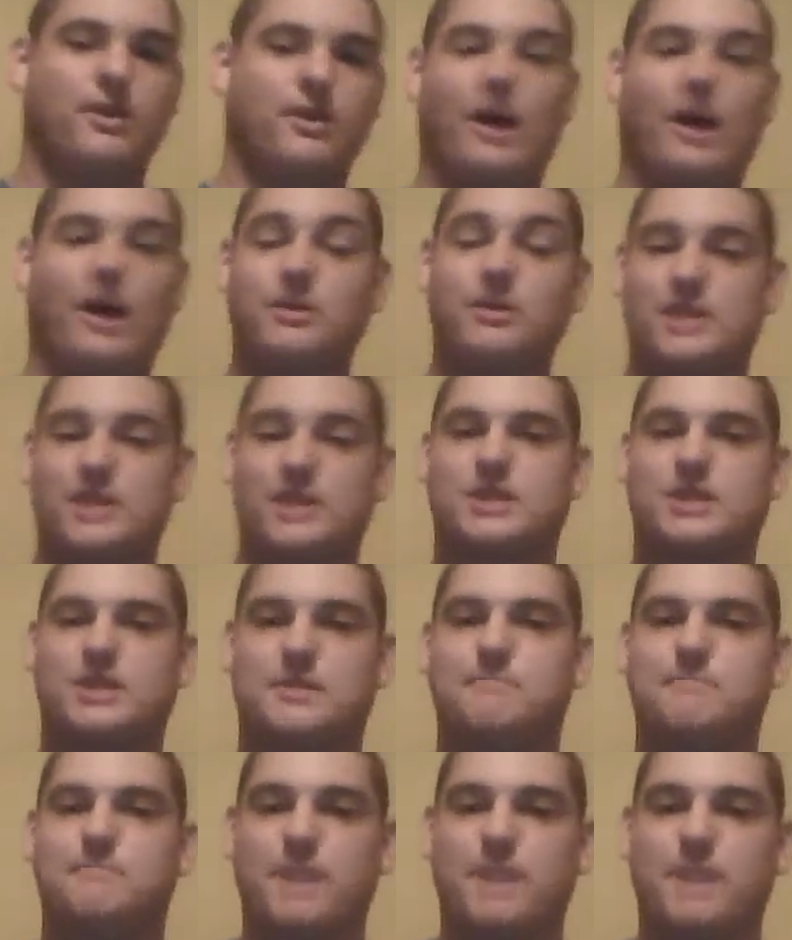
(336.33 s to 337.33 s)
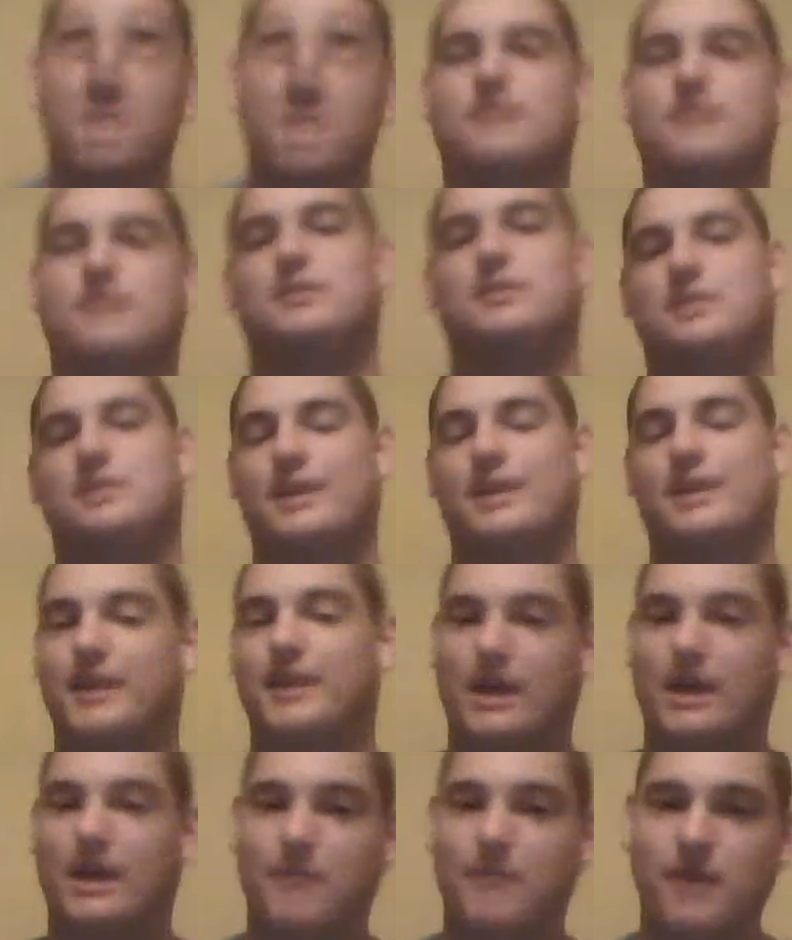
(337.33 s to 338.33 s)
I was actually amazed at the sound that
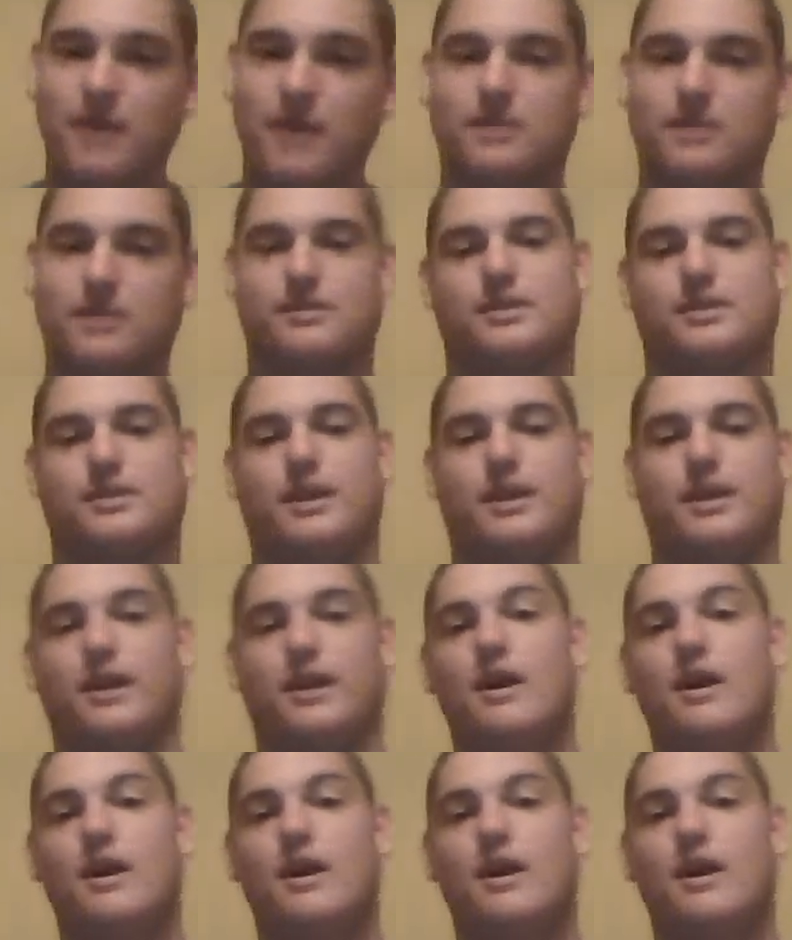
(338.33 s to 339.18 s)
came out of this thing,